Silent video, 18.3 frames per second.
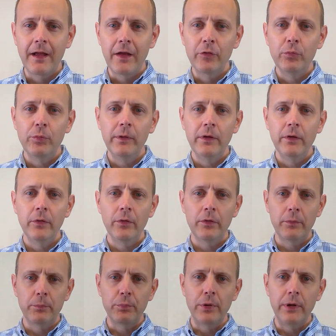As we
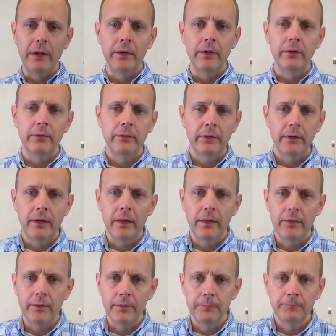go to prayer
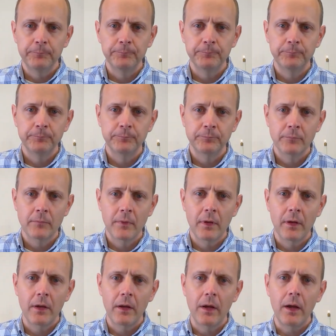together,
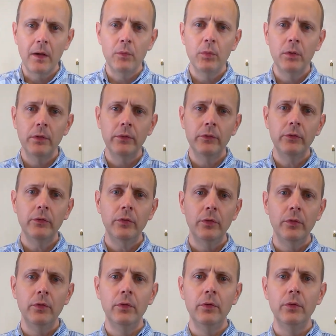I want
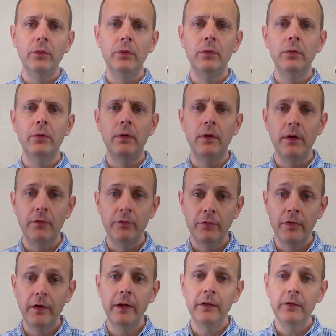to
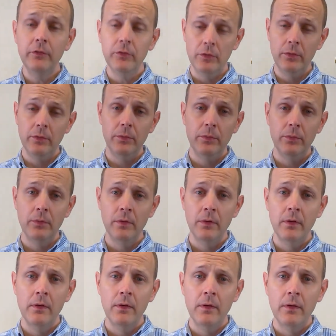invite you
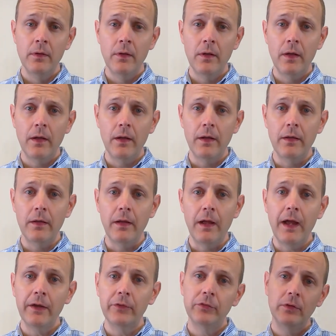
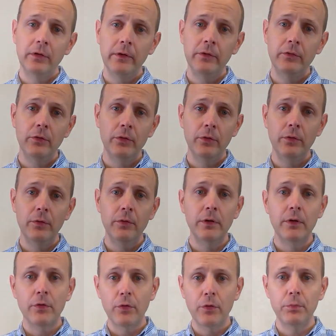actually
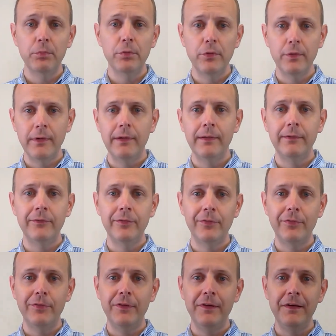to incorporate
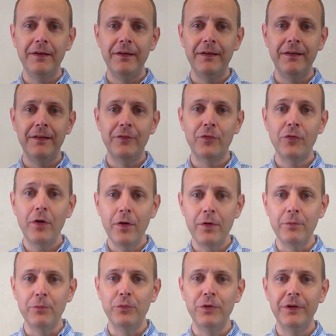the
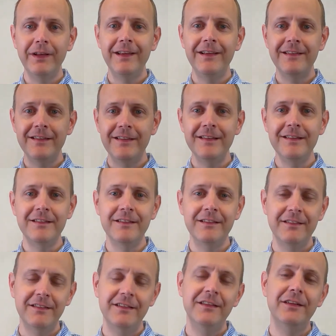Psalm
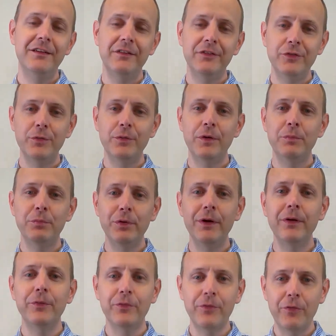118 into our
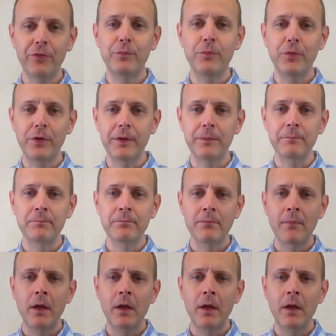prayers this morning.